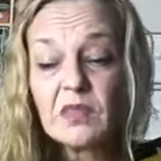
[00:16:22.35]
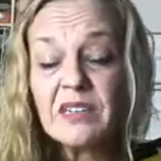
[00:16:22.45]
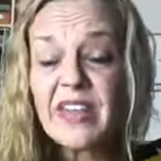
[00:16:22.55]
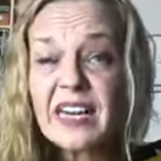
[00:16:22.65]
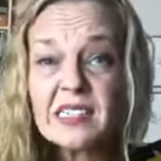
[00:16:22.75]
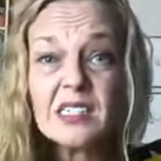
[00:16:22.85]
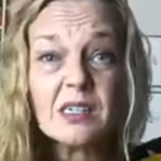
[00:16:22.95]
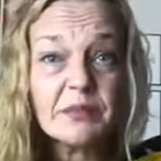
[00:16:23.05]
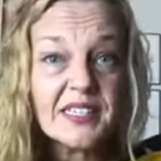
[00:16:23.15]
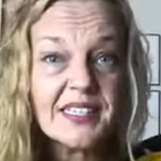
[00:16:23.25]
That is
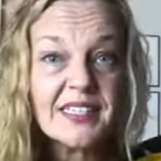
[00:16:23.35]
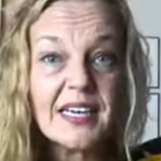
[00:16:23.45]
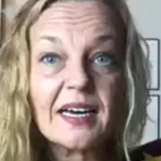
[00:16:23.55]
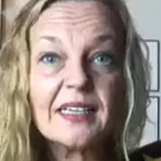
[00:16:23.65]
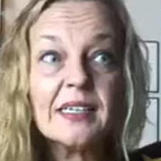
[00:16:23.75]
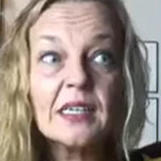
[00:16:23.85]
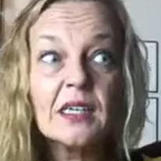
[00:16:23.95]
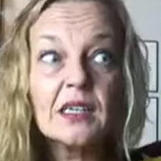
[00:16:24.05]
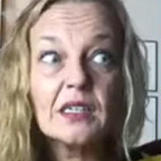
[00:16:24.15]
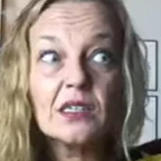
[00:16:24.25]
something that
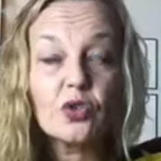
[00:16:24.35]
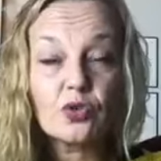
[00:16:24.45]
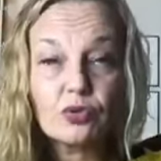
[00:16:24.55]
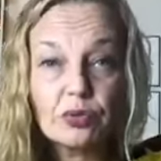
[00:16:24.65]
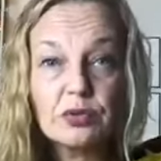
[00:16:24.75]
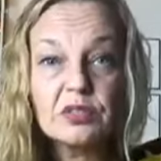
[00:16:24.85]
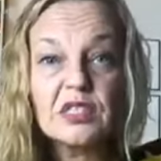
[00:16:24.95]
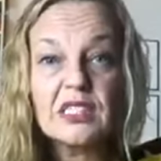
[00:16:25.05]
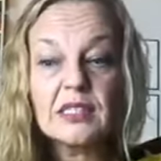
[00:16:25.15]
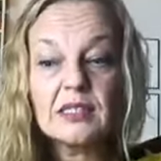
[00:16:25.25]

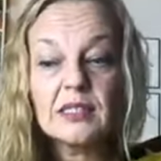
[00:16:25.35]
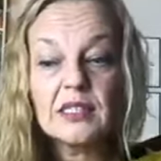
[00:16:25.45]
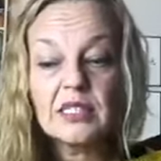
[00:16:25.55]
truly,